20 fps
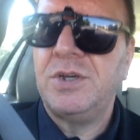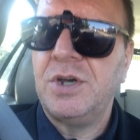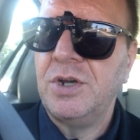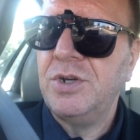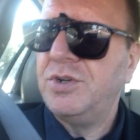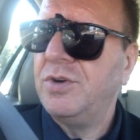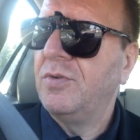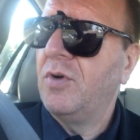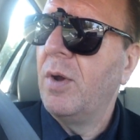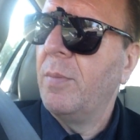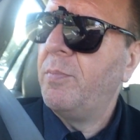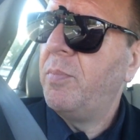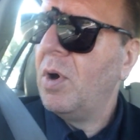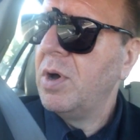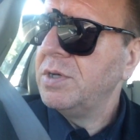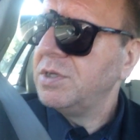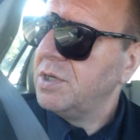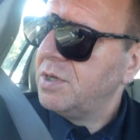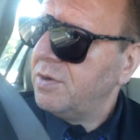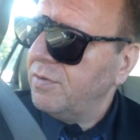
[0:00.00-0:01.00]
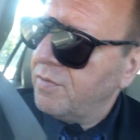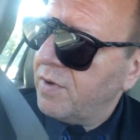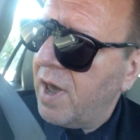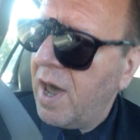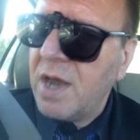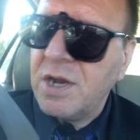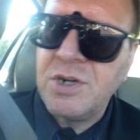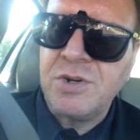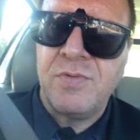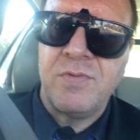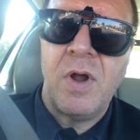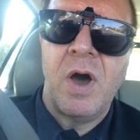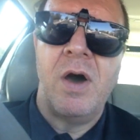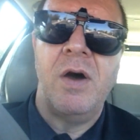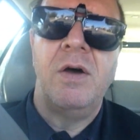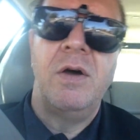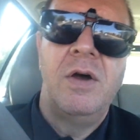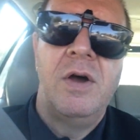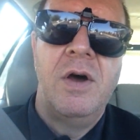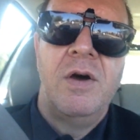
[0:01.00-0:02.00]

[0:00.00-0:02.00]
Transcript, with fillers: so that you've got a positive cash flow